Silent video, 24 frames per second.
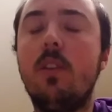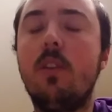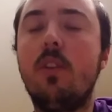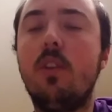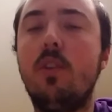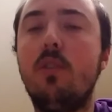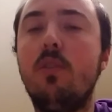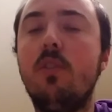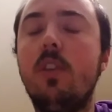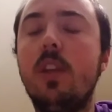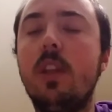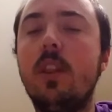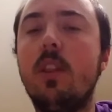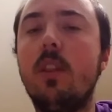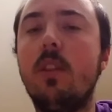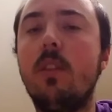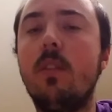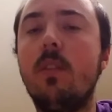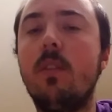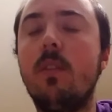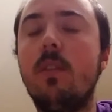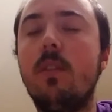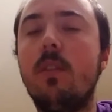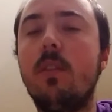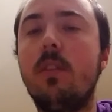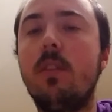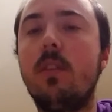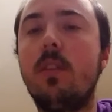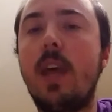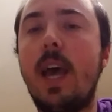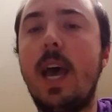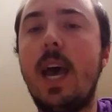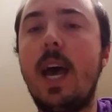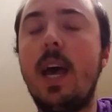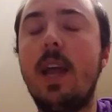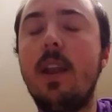Using
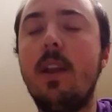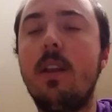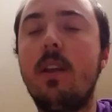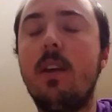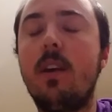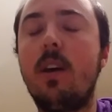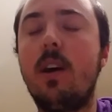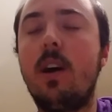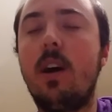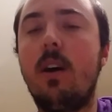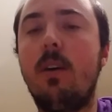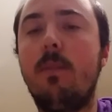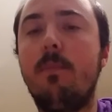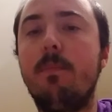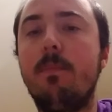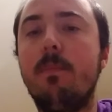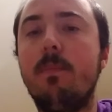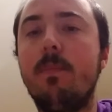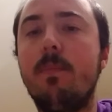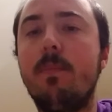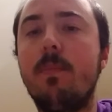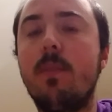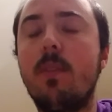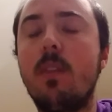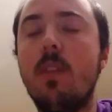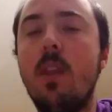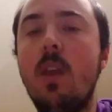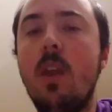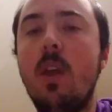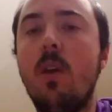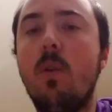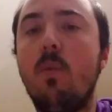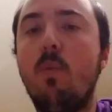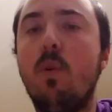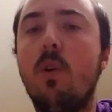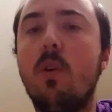that
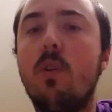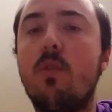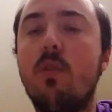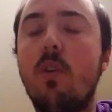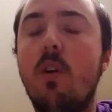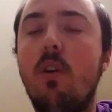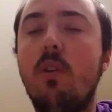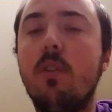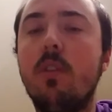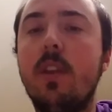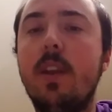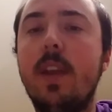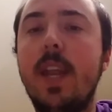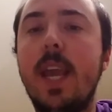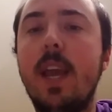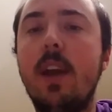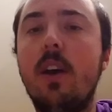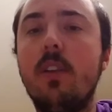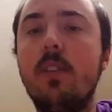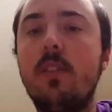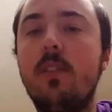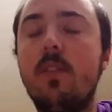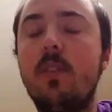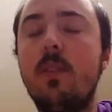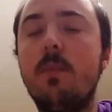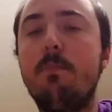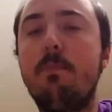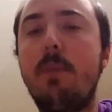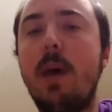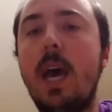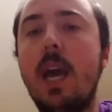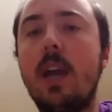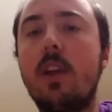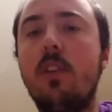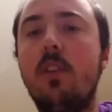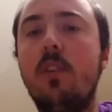will grow the nails
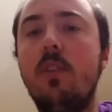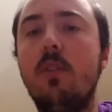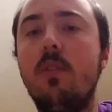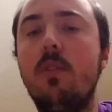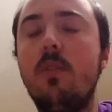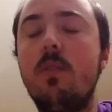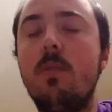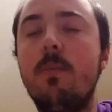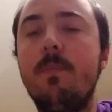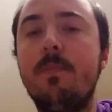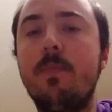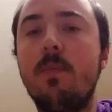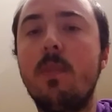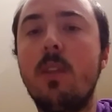back too.